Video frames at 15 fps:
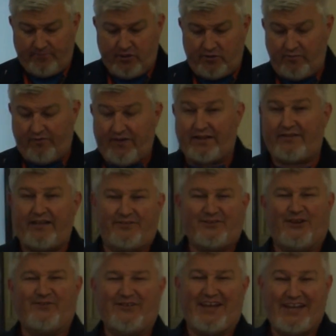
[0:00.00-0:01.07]
good, we've got that
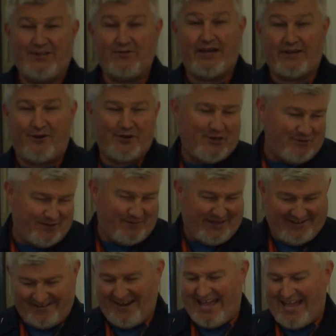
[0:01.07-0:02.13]
solved. And you can't argue with me
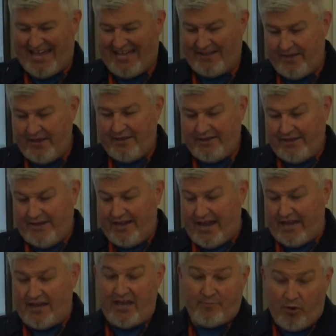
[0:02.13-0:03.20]
here.
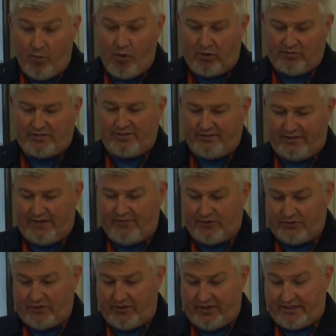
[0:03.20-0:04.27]
And Emma won't, even though
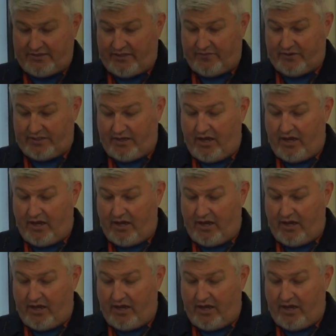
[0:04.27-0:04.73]
she thinks differently.